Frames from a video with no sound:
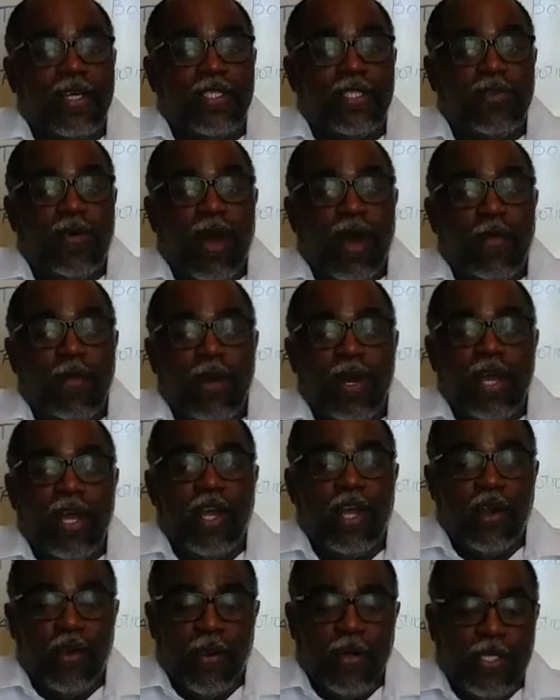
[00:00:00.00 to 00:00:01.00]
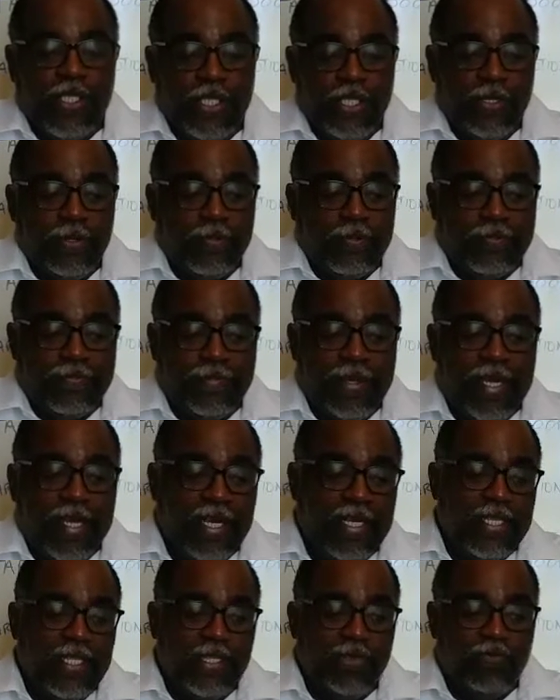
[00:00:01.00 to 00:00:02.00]
So I want to encourage you
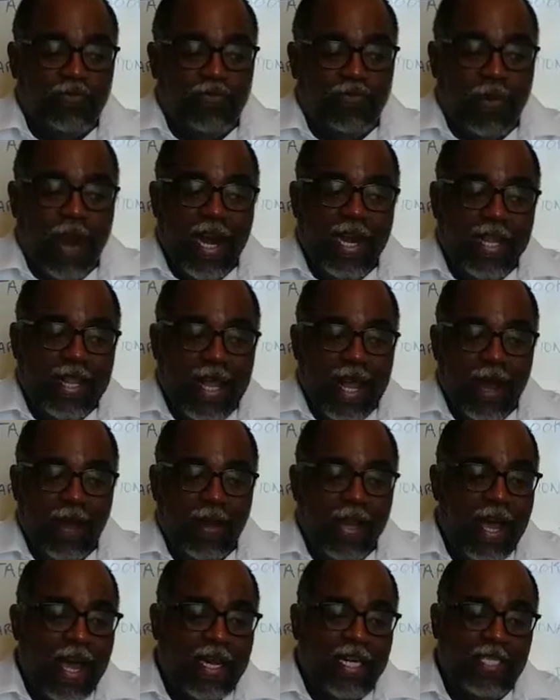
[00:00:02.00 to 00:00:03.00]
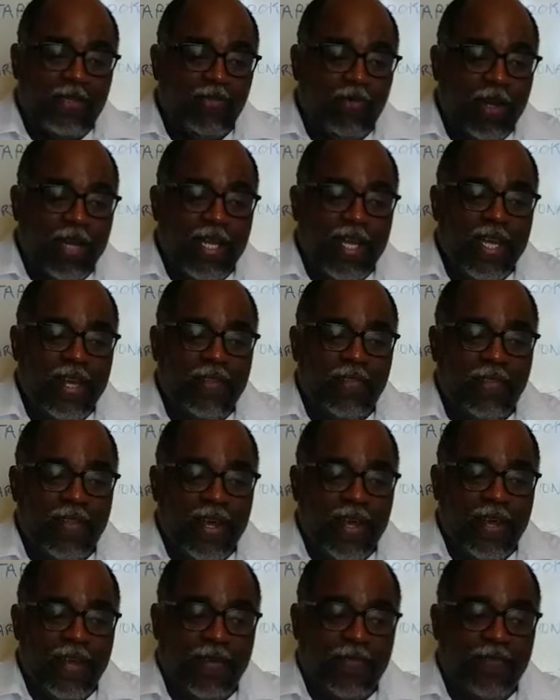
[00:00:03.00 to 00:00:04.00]
because writing the outline is really
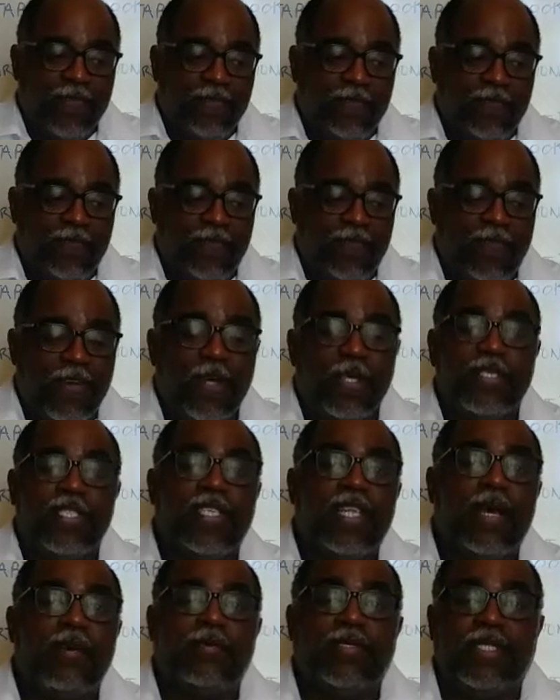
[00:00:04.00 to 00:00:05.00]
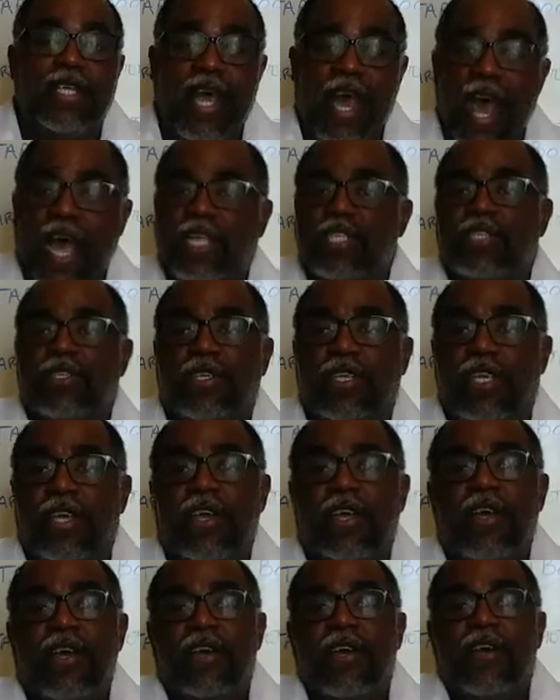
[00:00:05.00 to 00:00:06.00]
the first step to
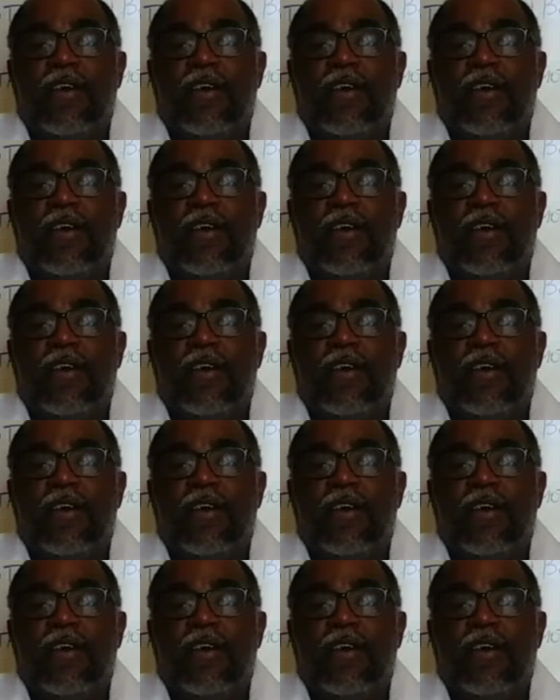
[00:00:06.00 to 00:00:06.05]
actually